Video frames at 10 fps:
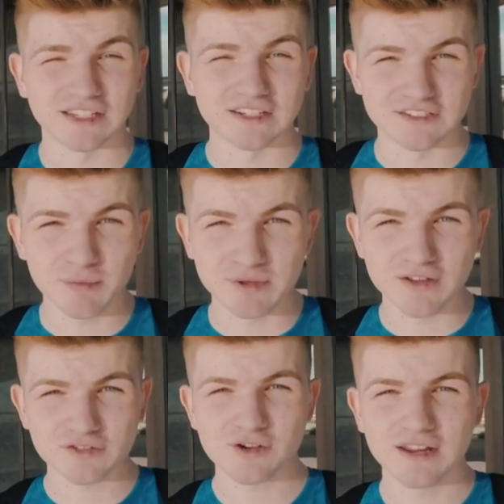linked up
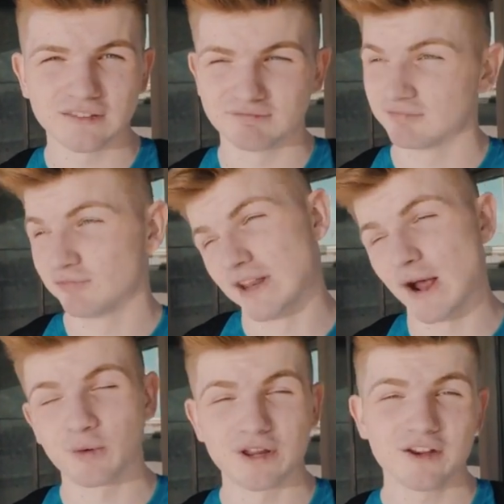yesterday, and
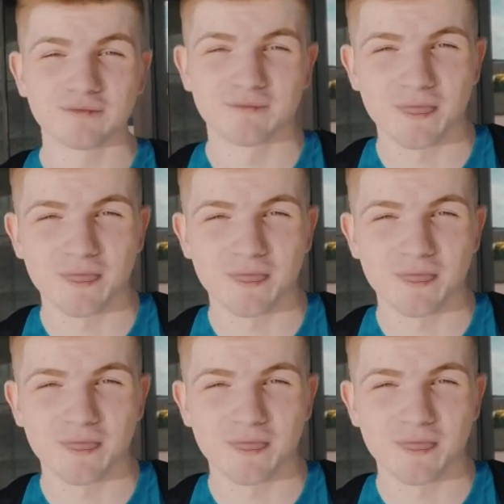now we're here.